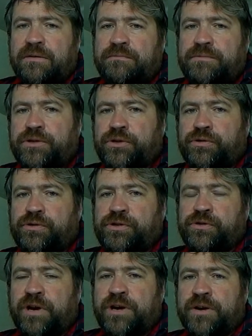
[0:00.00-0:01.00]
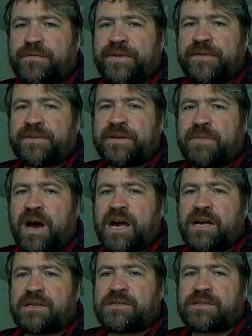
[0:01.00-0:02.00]
250
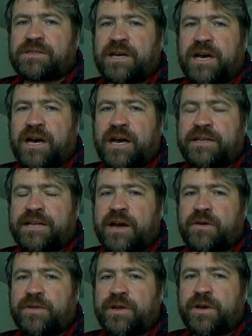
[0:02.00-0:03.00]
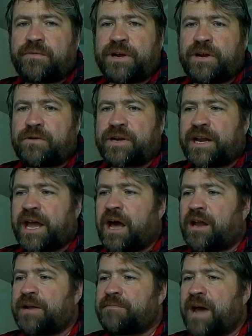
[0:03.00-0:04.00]
miles down the Rideau
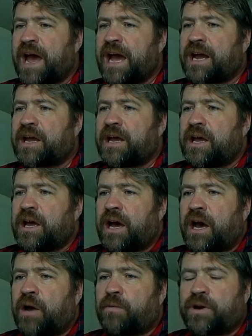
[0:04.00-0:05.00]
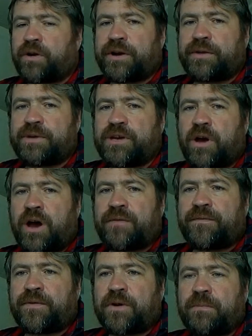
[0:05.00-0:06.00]
Canal and back. We're going to be
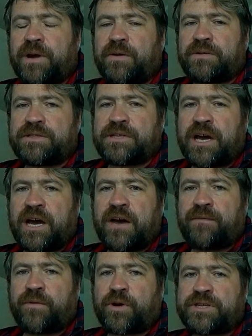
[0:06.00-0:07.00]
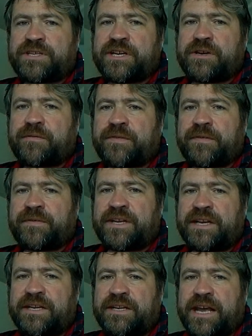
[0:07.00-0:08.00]
gone for about 14 or
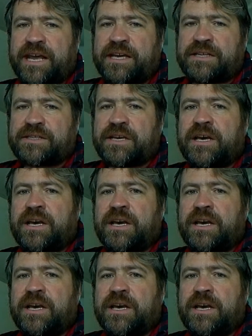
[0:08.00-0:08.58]
15 days.